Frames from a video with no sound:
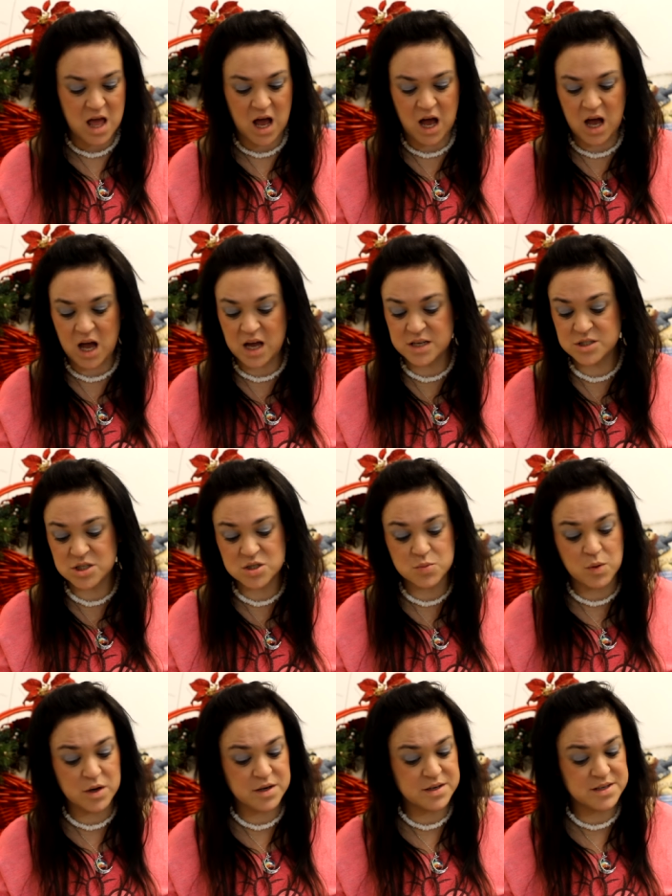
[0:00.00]
I just
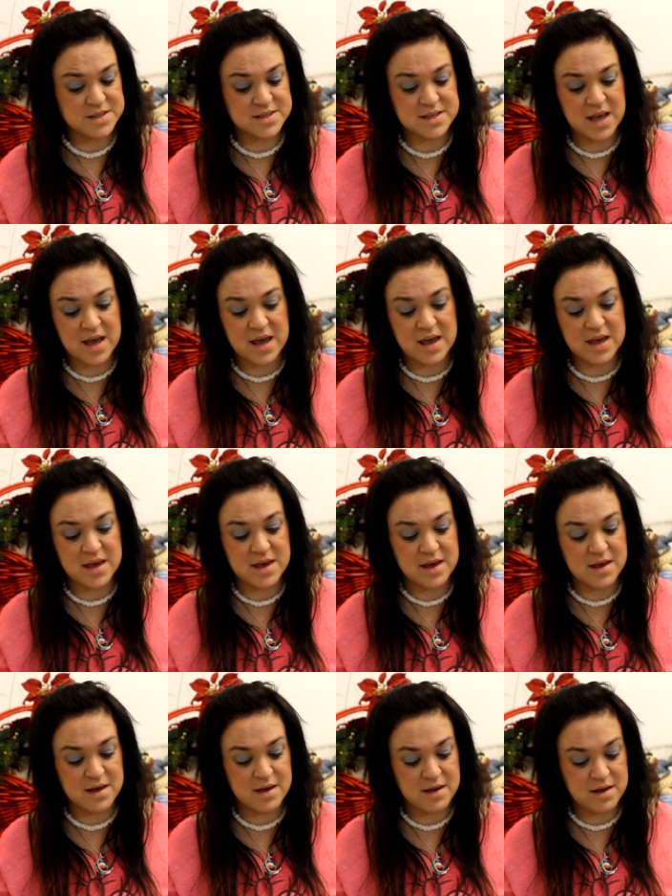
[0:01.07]
wanted to
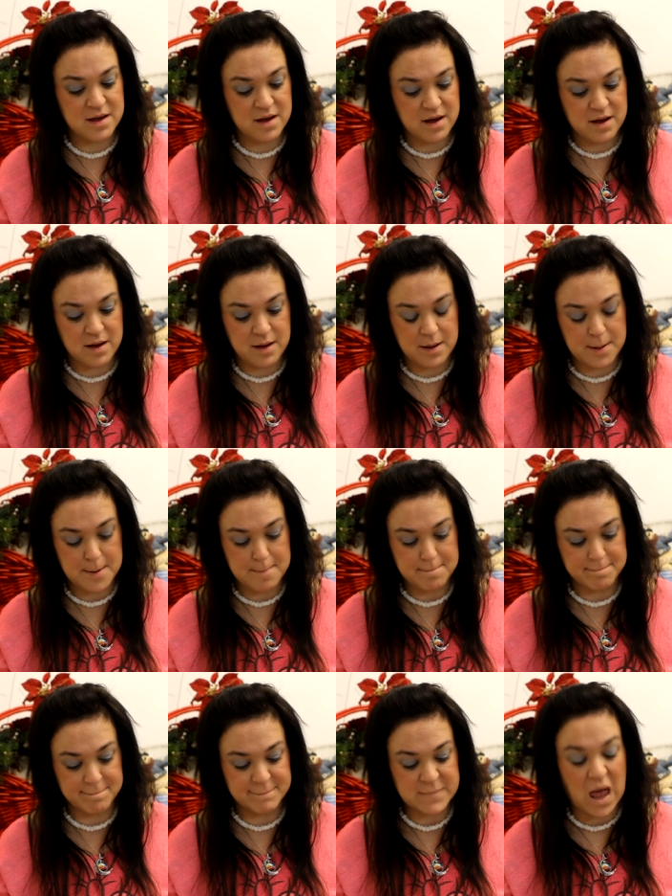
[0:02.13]
say,
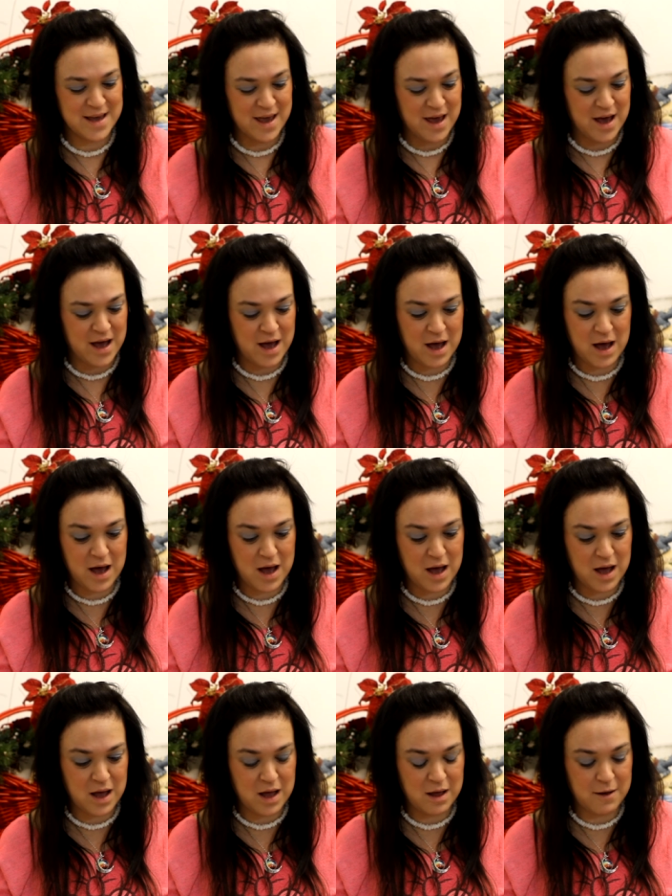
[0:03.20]
um,
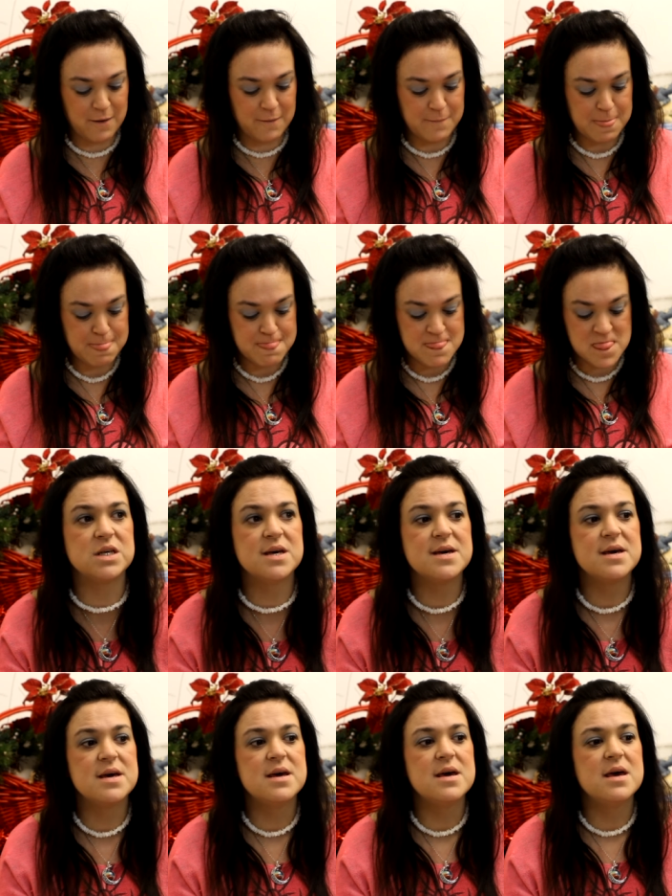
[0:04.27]
uh,
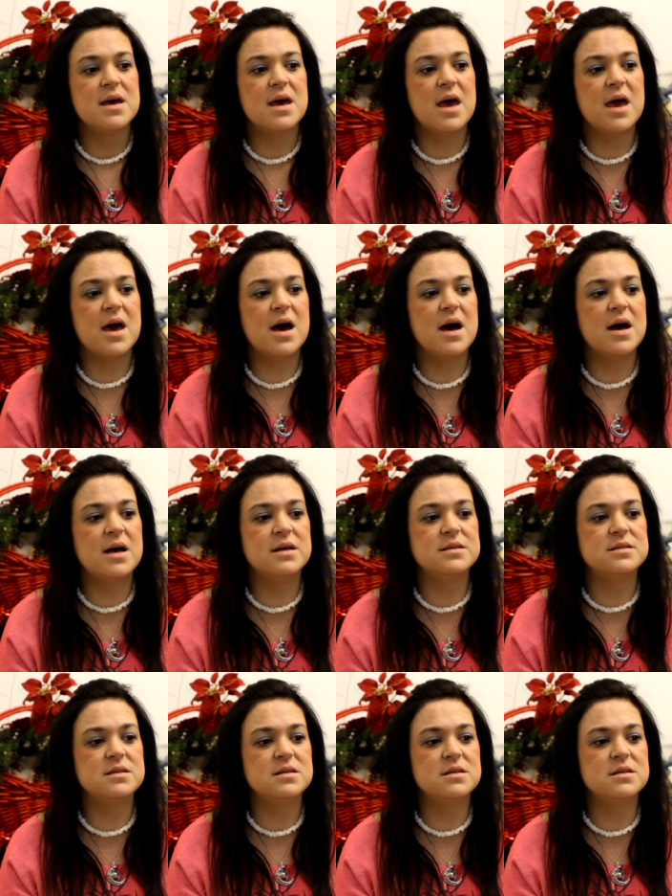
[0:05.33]
and,